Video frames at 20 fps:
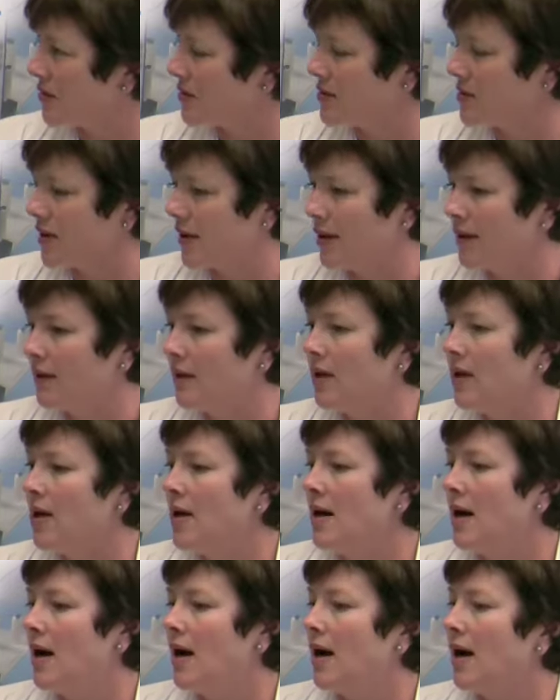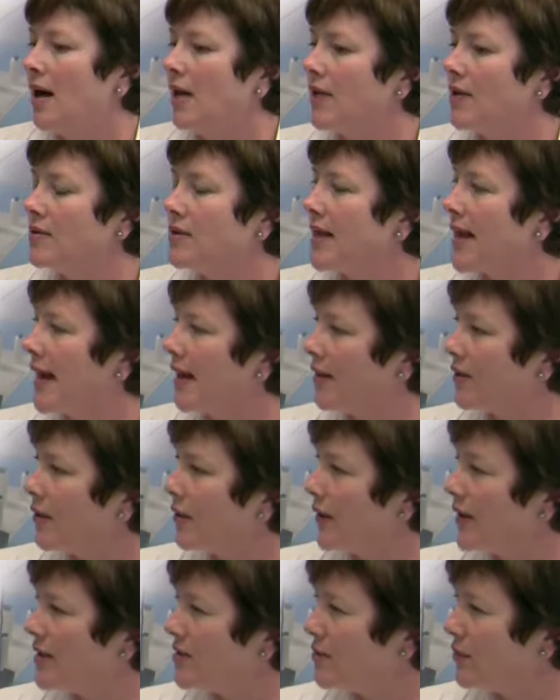do so. Those
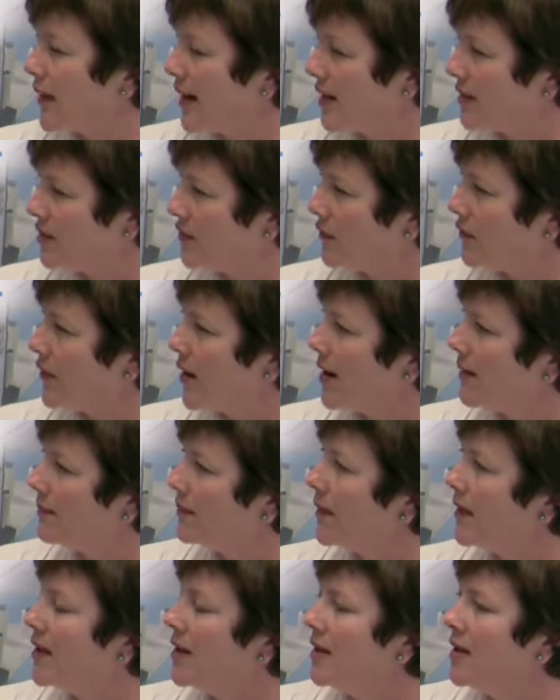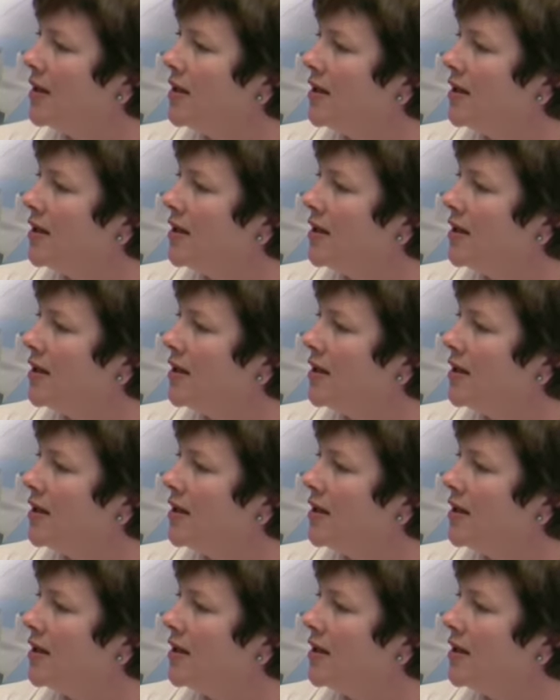categories range from